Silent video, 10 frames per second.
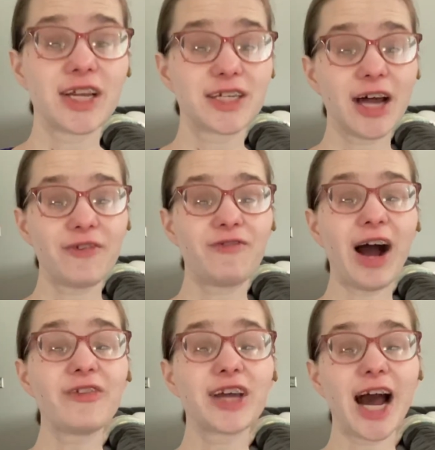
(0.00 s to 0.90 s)
It's not,
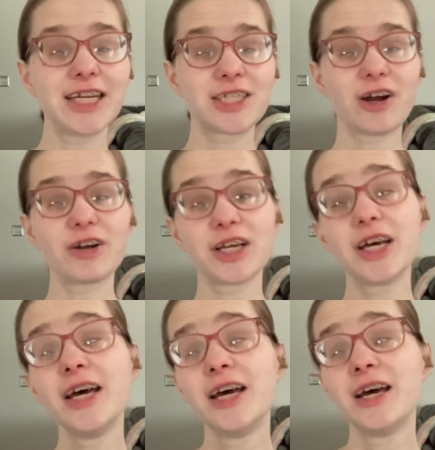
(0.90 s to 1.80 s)
finally I started
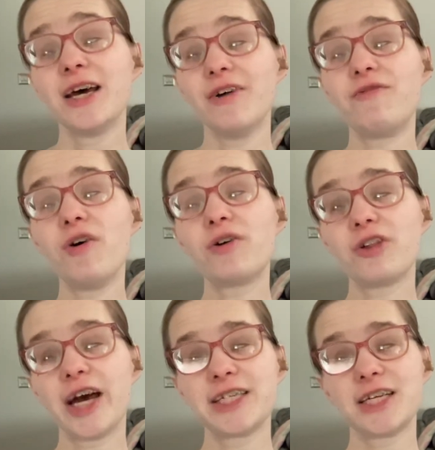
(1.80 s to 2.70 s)

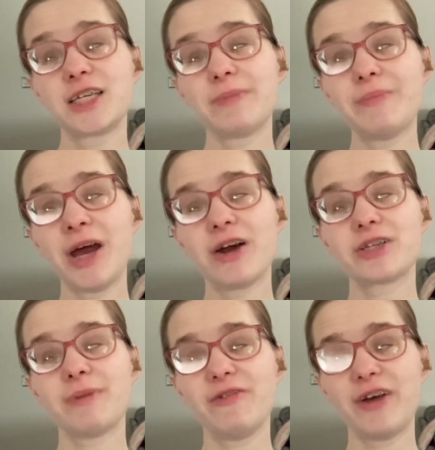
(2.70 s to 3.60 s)
vocalizing to my parents
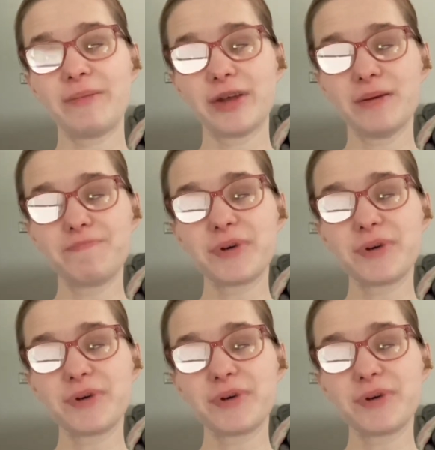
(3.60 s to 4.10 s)
and my family,